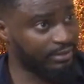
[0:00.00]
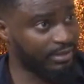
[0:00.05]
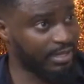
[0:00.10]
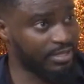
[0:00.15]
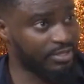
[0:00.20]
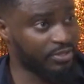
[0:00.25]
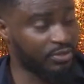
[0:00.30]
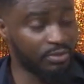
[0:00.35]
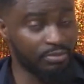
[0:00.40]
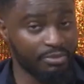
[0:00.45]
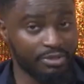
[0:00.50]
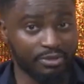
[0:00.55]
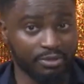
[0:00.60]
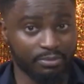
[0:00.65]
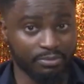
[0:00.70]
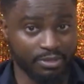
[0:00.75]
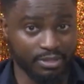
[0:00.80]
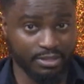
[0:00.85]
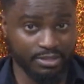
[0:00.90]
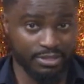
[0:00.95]
that is coming
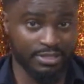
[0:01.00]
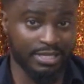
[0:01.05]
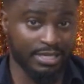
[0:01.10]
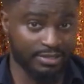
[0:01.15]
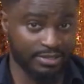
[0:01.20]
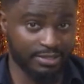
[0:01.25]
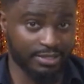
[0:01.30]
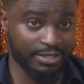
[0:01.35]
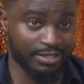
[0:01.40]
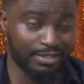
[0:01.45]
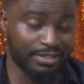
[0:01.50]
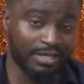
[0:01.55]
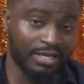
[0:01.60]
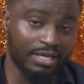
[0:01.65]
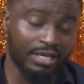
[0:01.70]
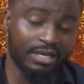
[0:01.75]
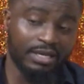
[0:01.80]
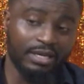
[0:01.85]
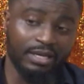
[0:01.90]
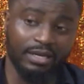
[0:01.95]
up this Saturday
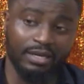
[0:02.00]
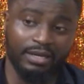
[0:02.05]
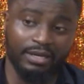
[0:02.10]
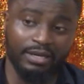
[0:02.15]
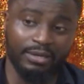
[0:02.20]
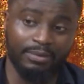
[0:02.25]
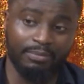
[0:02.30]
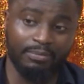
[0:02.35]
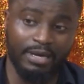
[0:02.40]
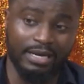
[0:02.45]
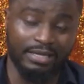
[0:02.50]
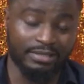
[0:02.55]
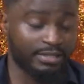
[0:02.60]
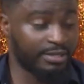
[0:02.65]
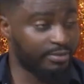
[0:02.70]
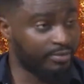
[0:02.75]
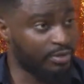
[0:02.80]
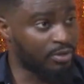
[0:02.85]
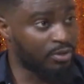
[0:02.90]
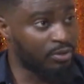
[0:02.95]
at
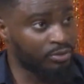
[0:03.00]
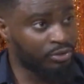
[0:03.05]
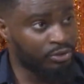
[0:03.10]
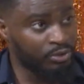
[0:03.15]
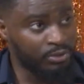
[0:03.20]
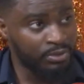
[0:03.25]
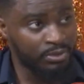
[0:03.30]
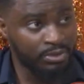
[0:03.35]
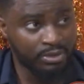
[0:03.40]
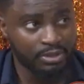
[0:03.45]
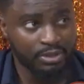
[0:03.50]
Terra Culture,